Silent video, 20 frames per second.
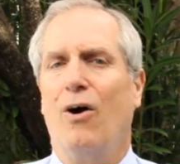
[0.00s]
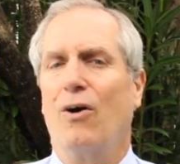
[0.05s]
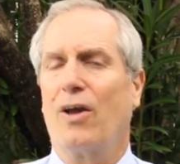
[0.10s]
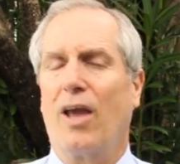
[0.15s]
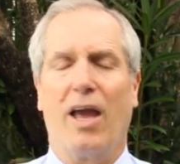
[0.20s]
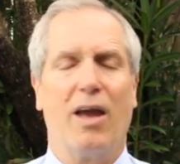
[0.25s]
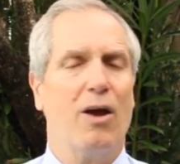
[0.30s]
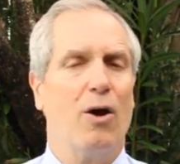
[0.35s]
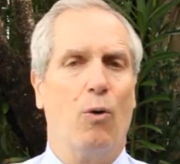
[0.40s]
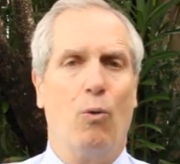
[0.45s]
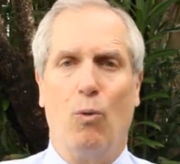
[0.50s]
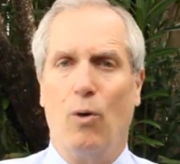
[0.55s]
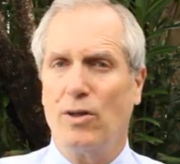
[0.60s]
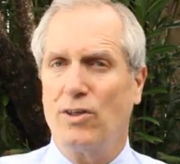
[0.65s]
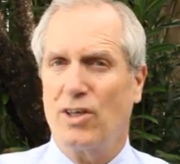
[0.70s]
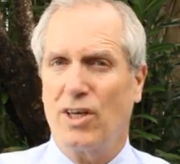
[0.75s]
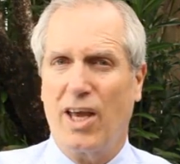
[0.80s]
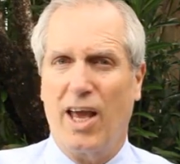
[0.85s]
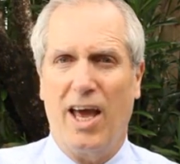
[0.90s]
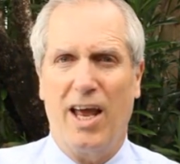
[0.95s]
Okay,
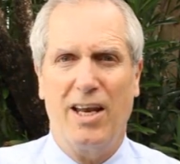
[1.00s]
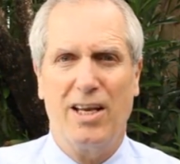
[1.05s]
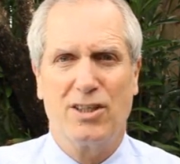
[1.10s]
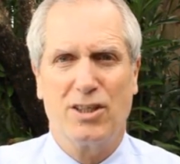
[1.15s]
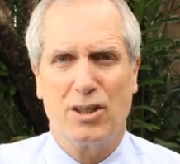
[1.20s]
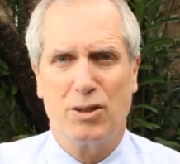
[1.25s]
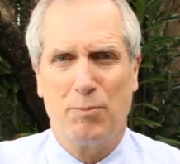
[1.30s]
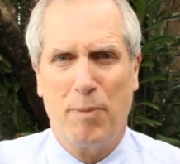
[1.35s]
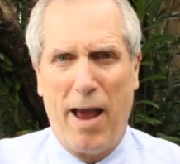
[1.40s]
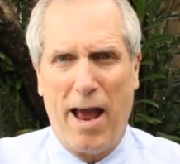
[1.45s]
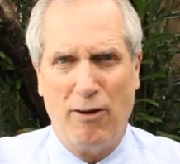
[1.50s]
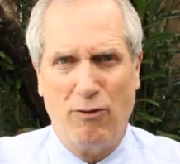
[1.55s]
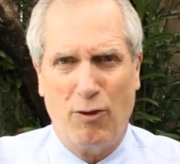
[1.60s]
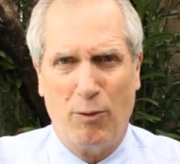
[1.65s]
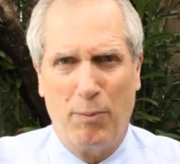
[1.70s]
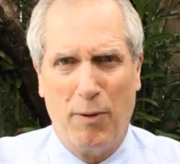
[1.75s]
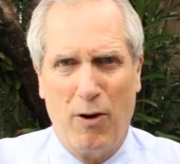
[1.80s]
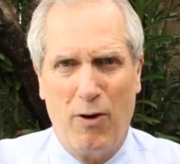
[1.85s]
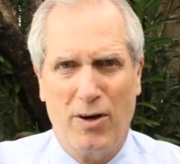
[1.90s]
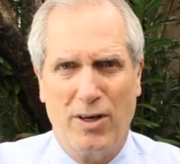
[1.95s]
once again, this is
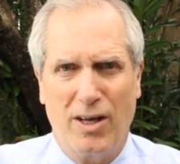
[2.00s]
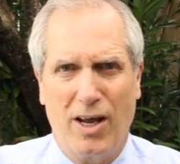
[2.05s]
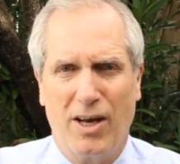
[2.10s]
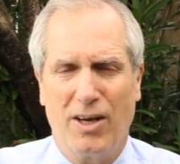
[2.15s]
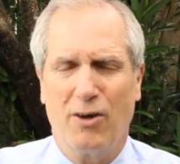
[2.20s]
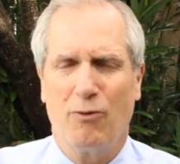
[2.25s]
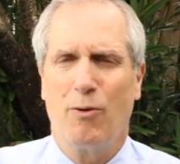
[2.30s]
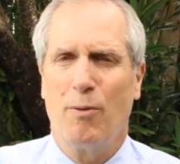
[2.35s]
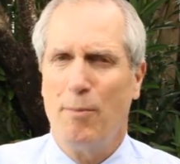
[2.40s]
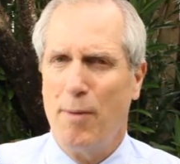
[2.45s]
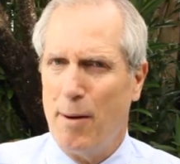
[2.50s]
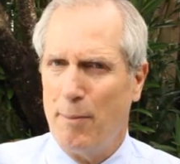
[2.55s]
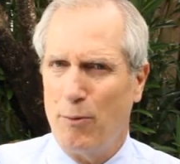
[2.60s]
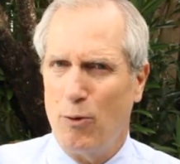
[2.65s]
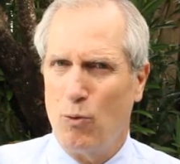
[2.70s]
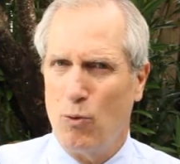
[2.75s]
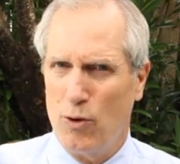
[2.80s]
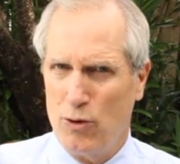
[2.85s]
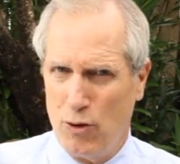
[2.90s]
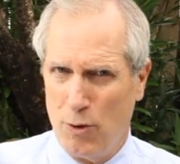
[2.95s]
Patrick Barrett telling you,
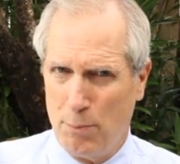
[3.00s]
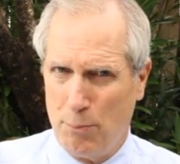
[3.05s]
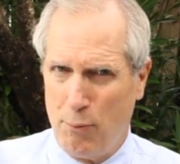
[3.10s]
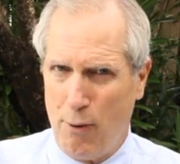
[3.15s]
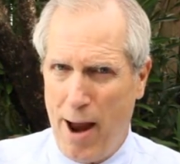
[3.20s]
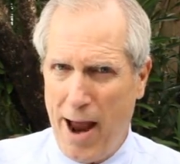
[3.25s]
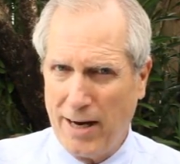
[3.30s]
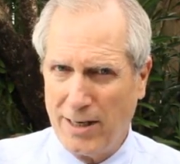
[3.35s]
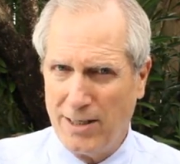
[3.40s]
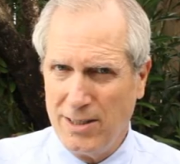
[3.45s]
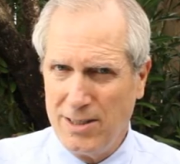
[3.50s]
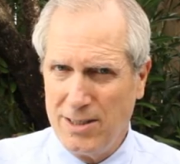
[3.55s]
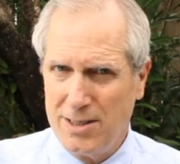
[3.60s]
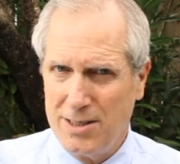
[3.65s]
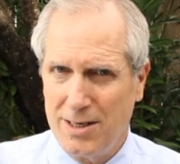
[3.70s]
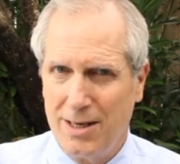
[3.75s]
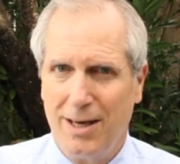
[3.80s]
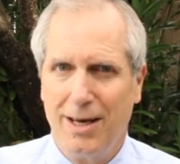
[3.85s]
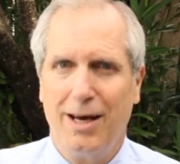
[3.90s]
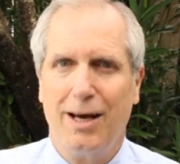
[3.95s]
remember, when you
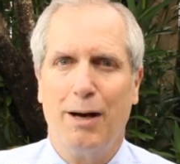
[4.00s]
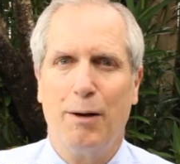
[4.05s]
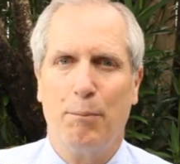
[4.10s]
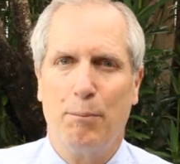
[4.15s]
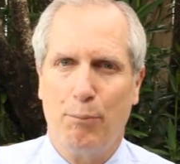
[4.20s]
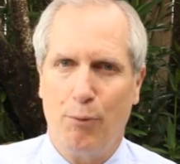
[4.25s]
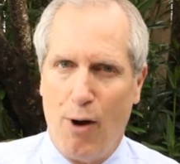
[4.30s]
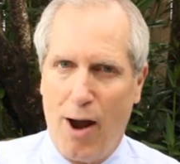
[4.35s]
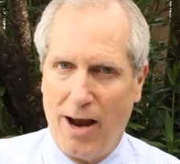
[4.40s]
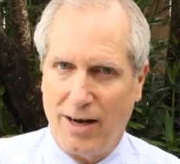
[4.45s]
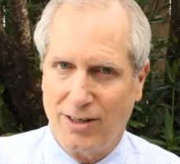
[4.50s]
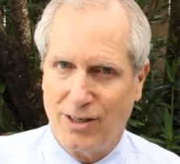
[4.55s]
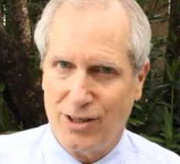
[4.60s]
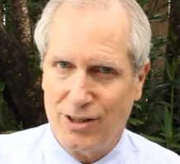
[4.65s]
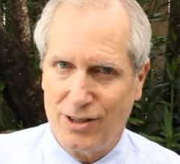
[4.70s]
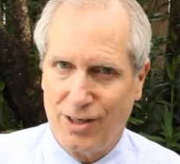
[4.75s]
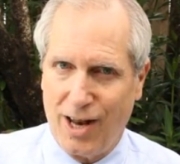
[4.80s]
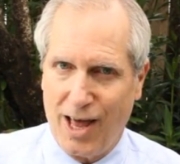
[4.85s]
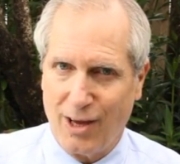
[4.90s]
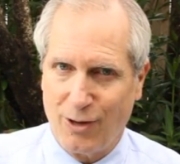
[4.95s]
practice
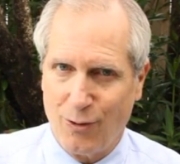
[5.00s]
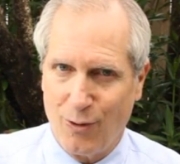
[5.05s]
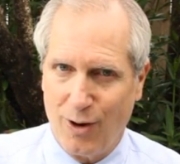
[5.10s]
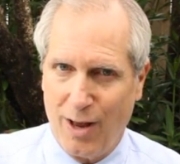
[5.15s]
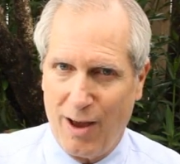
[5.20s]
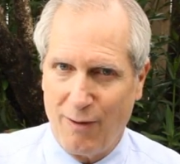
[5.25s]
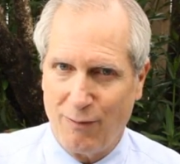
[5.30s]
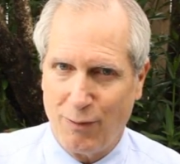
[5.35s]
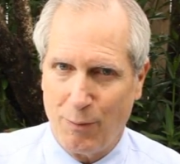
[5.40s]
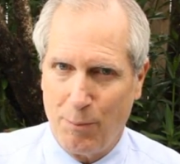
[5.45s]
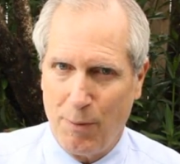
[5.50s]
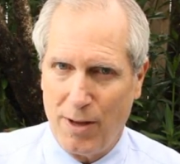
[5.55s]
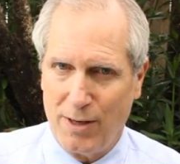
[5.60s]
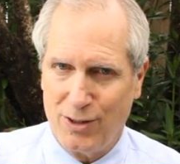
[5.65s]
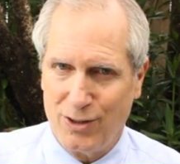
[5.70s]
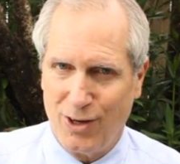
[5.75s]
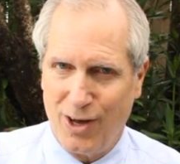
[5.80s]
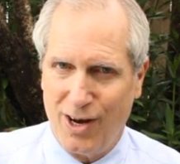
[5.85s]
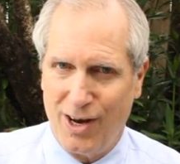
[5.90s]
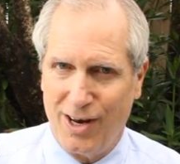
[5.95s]
like your life
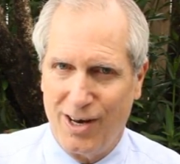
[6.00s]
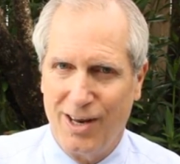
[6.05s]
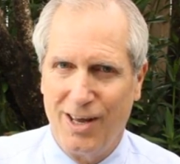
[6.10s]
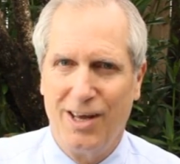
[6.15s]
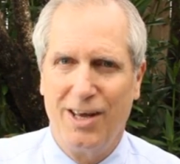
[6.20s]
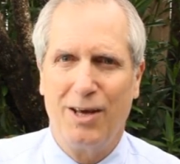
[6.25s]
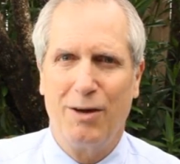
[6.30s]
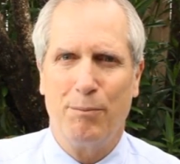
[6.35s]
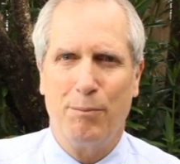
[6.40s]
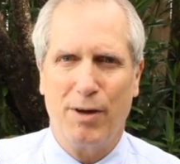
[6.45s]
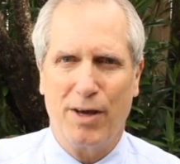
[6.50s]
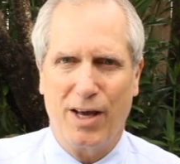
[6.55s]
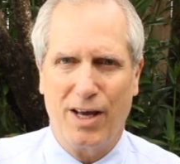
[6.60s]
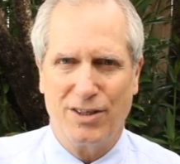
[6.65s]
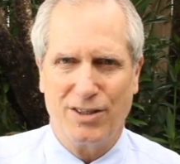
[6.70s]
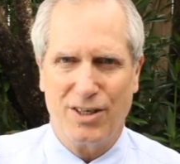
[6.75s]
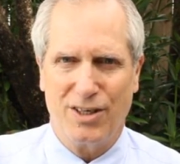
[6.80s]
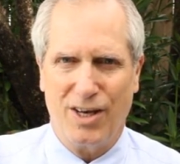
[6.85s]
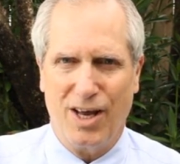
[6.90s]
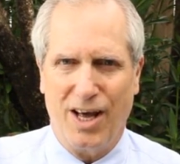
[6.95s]
depends on it,
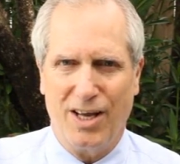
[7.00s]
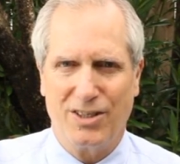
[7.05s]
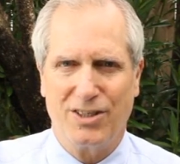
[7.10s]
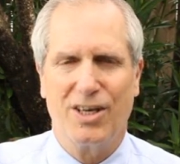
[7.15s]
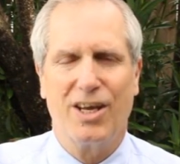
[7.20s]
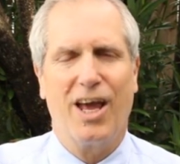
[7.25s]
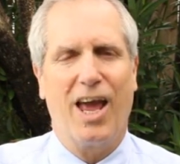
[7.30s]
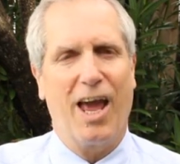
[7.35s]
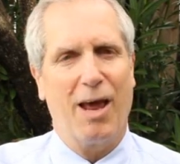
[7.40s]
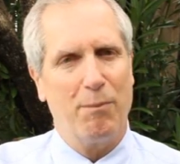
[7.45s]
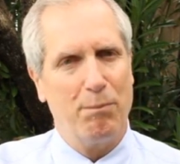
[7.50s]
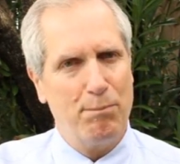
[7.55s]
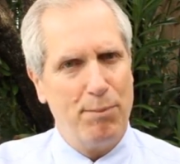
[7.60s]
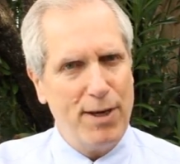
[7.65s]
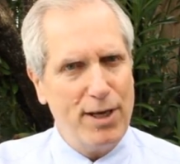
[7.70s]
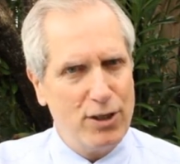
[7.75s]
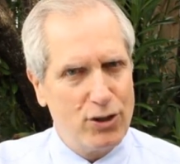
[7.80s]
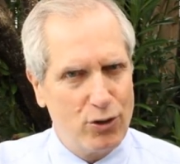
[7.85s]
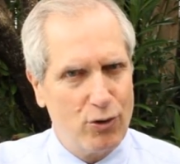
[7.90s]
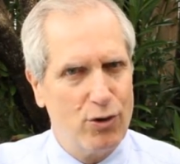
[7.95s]
because it does. And
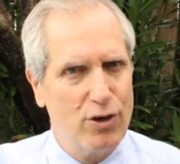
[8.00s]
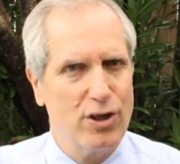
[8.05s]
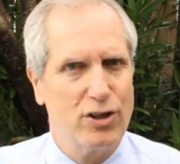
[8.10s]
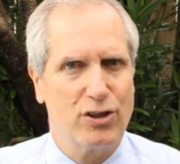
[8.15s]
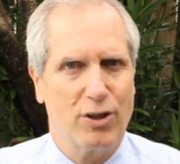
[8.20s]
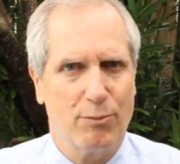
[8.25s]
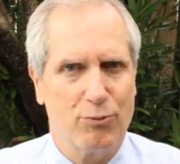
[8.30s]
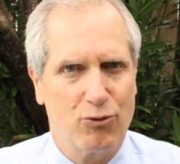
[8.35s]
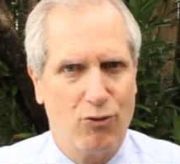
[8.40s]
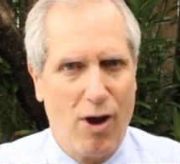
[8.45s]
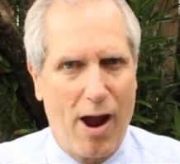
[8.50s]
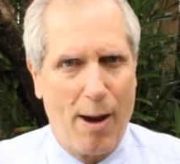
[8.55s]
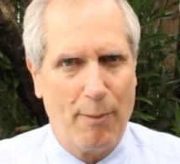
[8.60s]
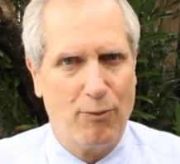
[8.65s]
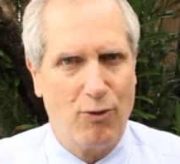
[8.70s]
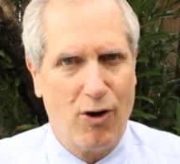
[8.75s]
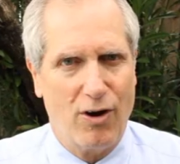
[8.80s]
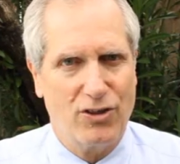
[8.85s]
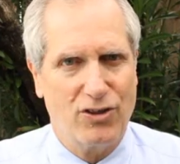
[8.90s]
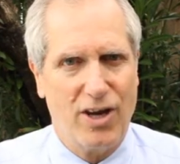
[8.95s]
be sure you
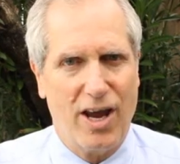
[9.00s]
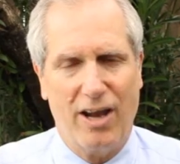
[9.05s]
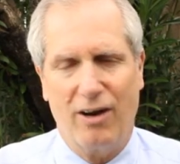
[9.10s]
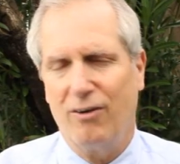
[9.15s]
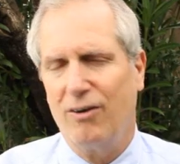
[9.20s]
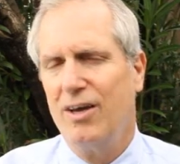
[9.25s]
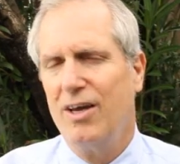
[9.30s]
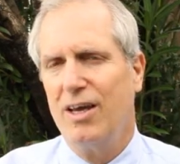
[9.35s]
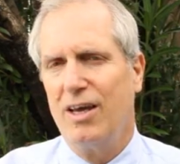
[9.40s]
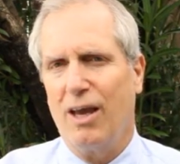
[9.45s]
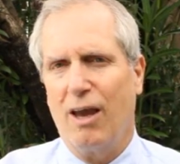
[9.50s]
subscribe to our channel.